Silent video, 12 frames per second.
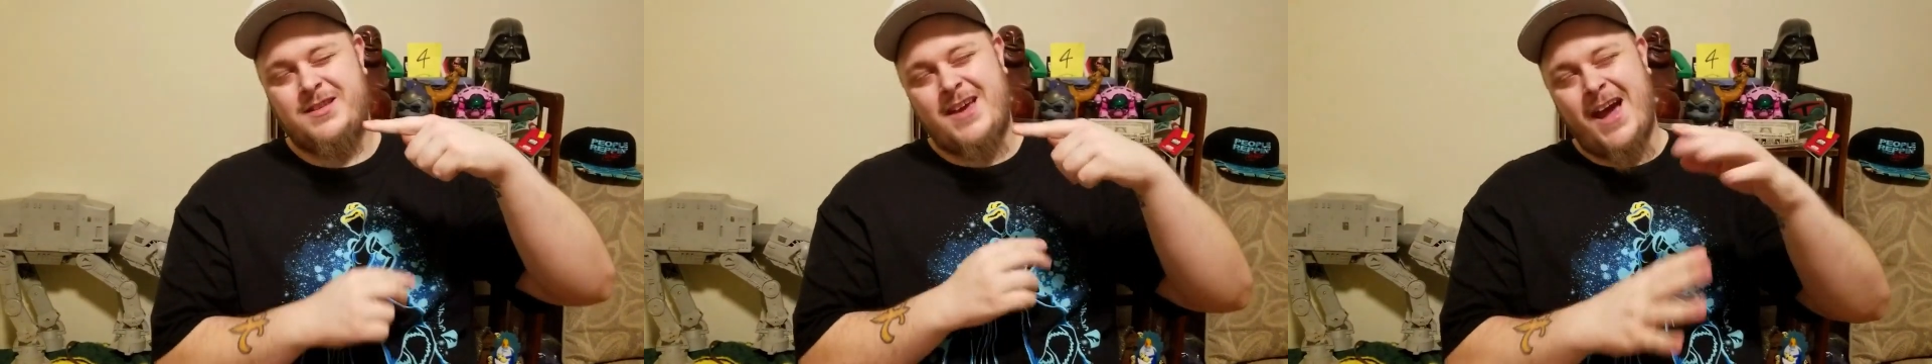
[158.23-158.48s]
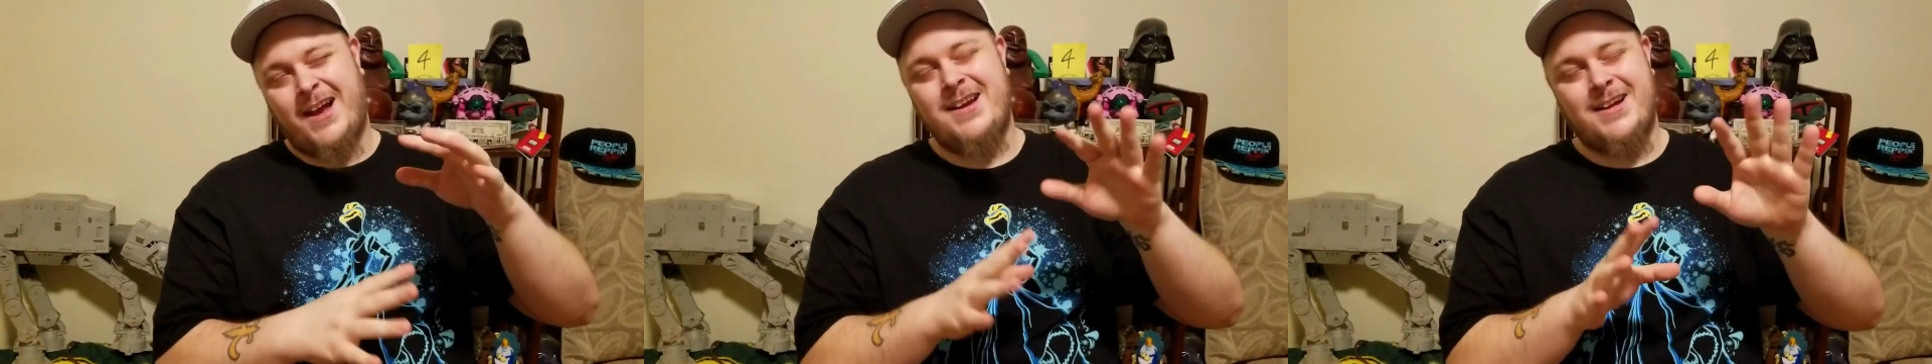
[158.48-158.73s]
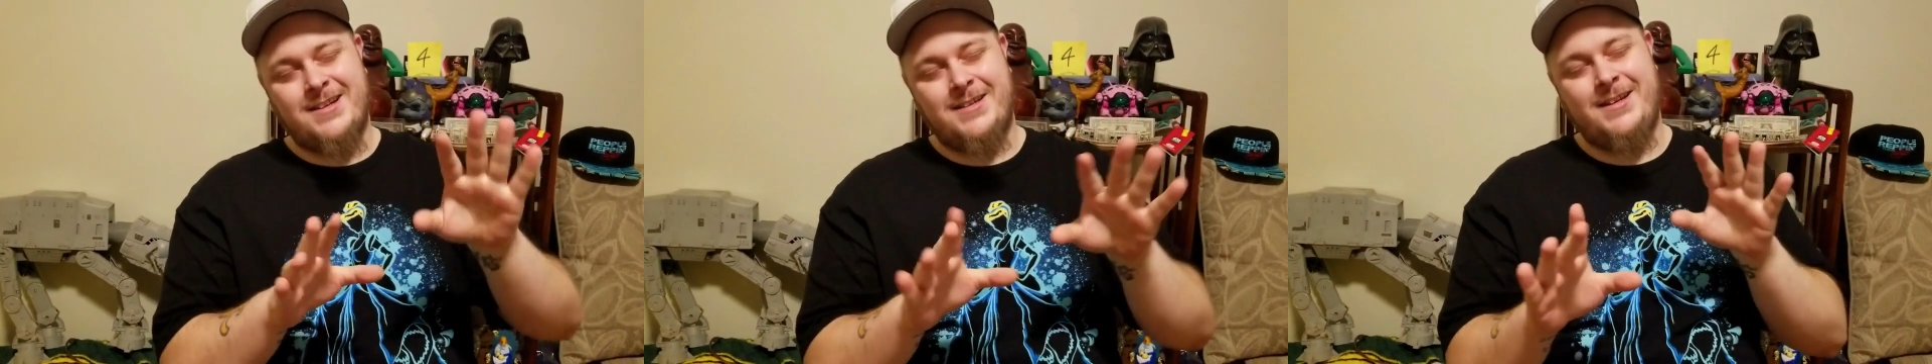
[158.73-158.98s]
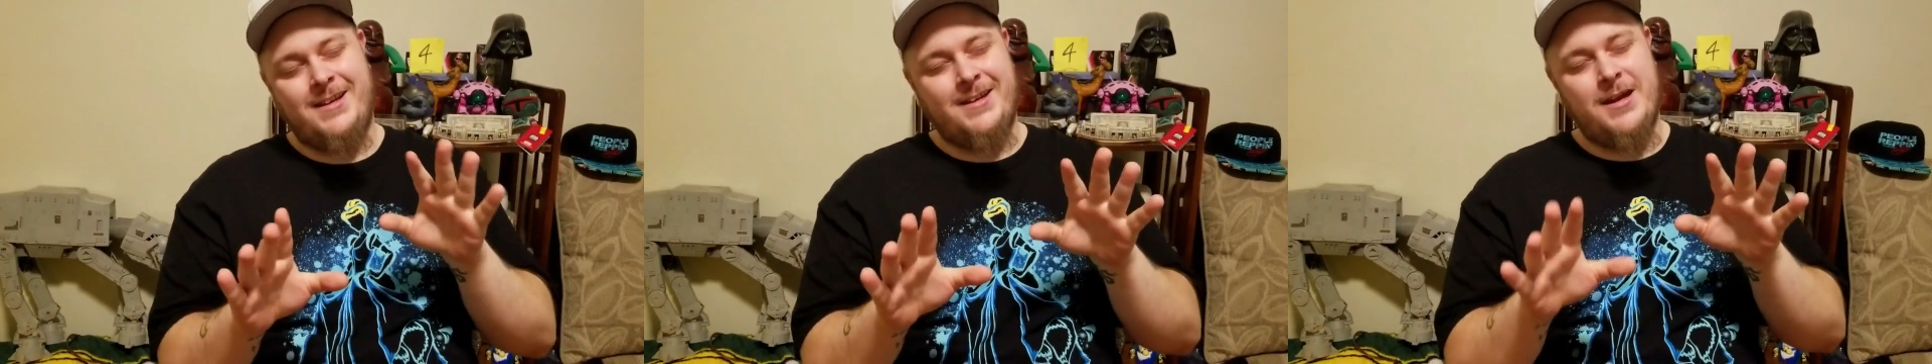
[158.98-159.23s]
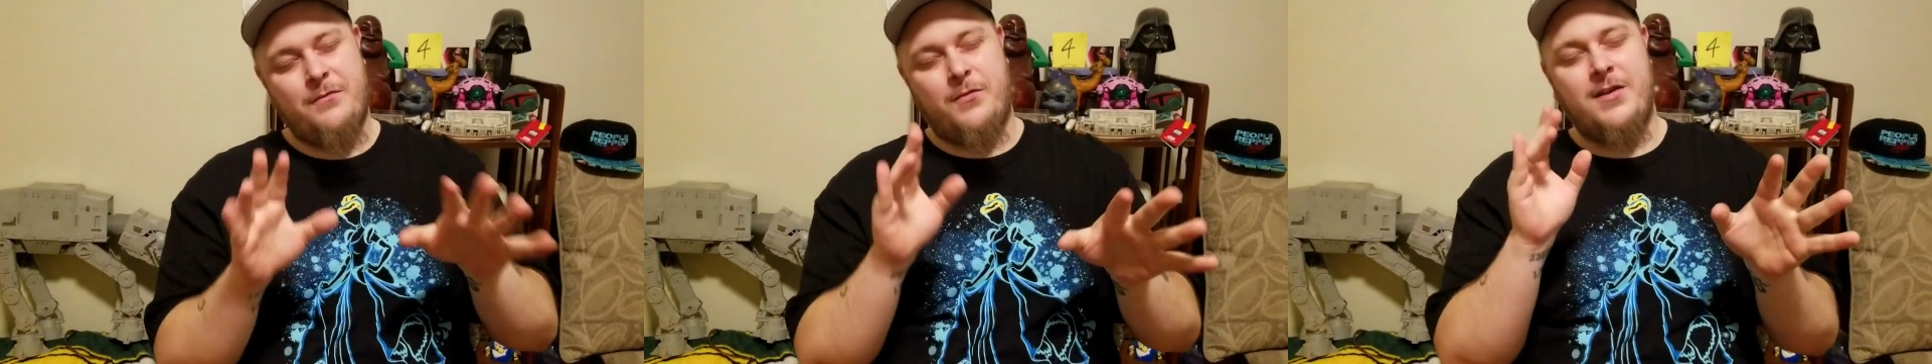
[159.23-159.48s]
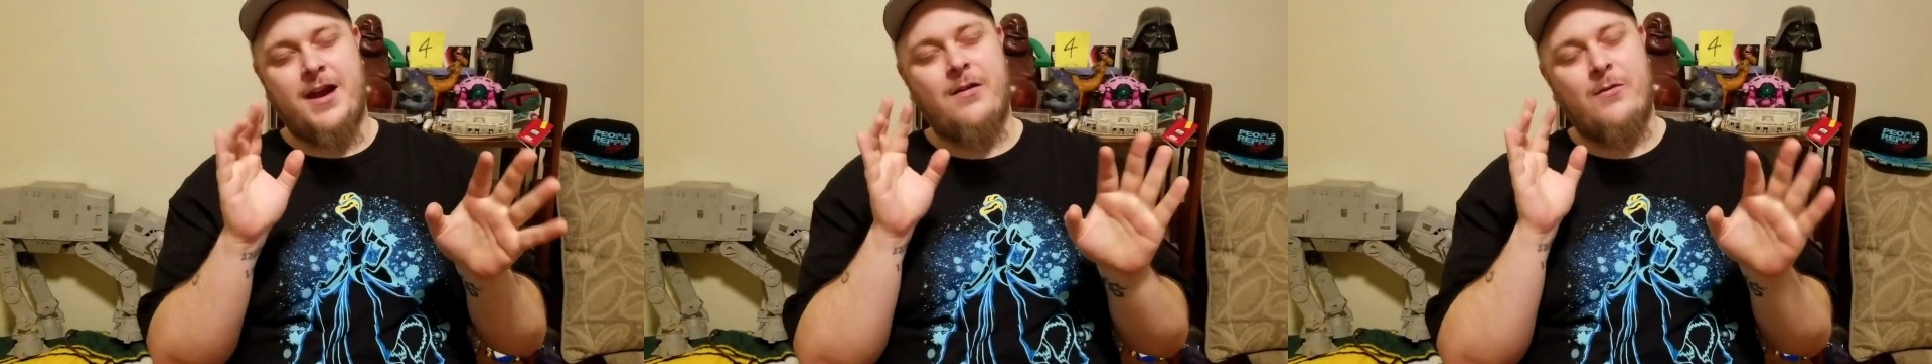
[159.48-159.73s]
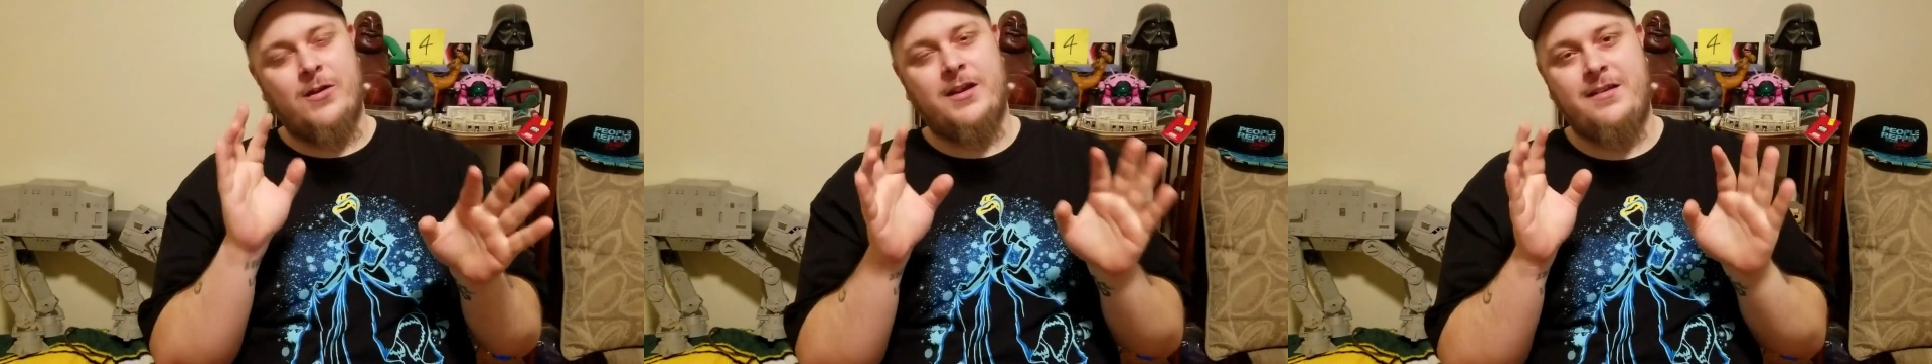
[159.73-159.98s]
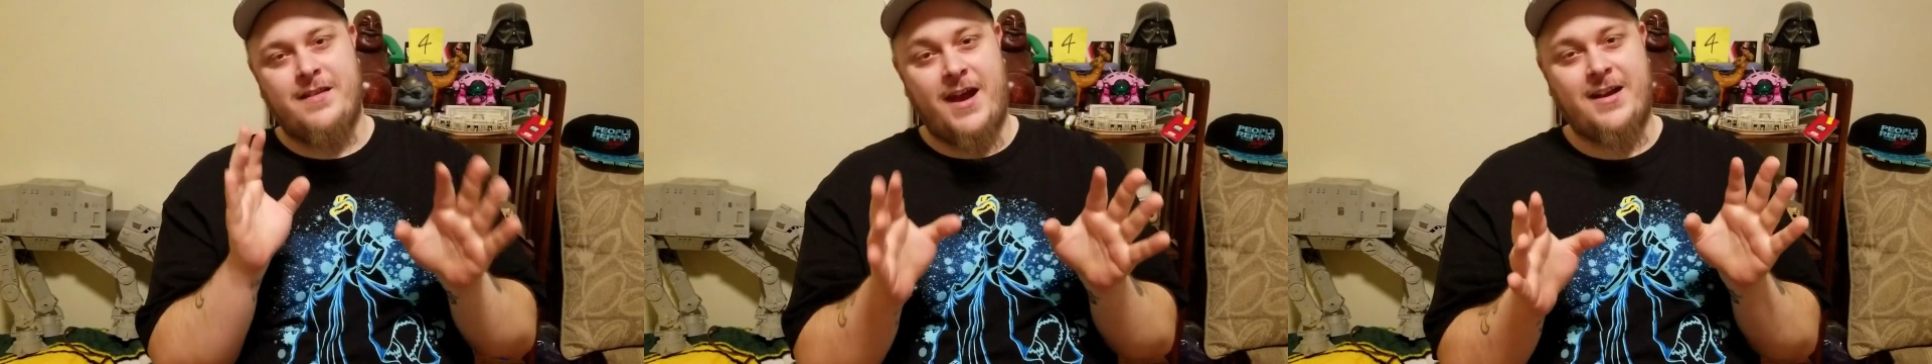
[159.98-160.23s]
technically, if we got
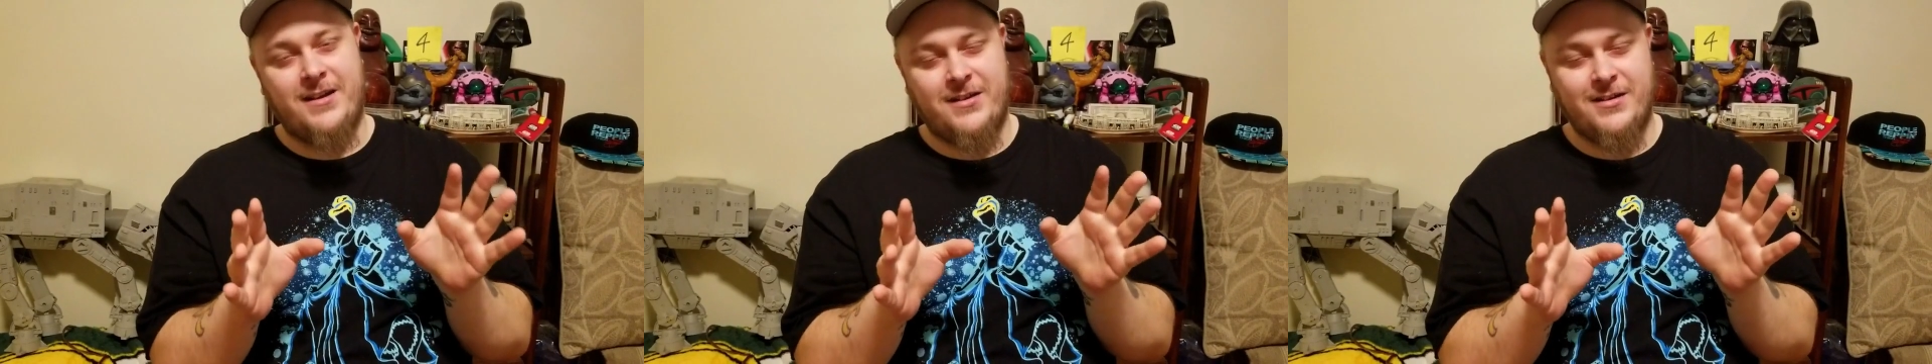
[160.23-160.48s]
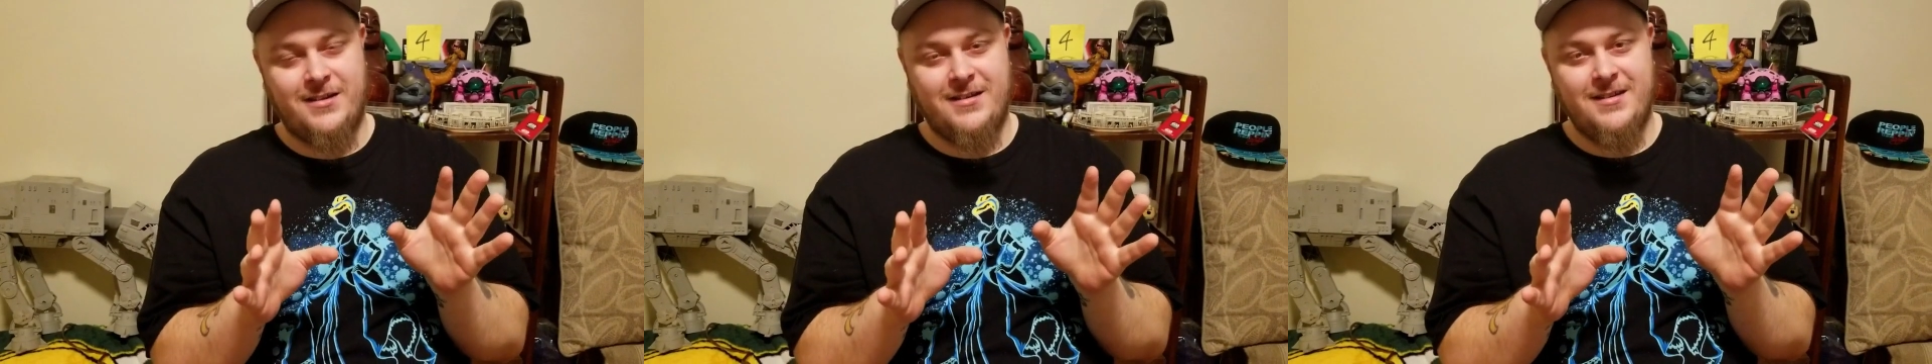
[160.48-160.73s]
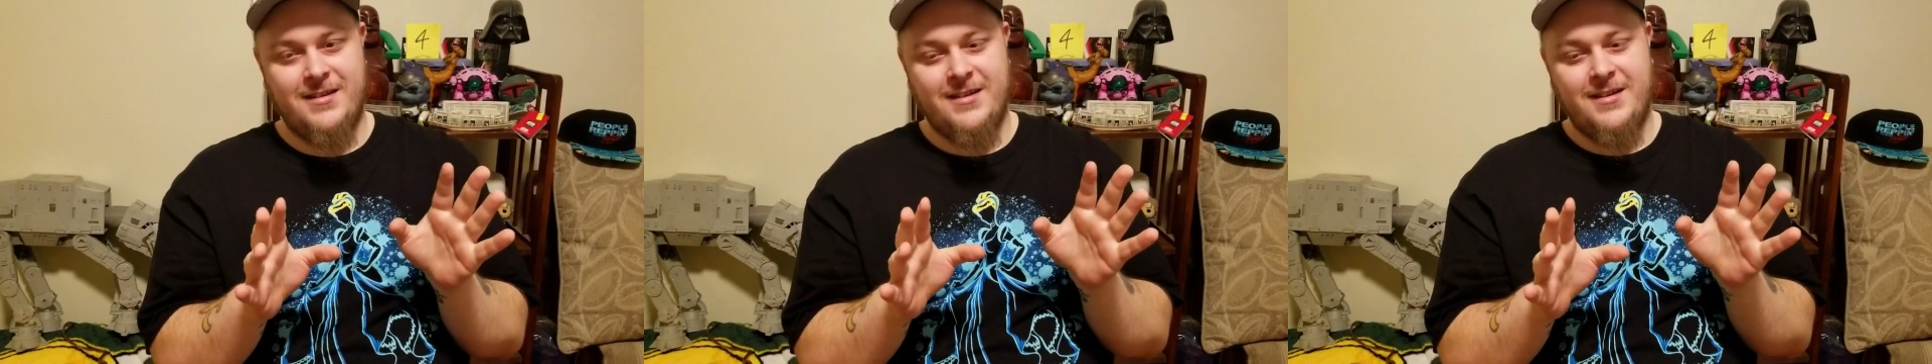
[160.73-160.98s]
really technical,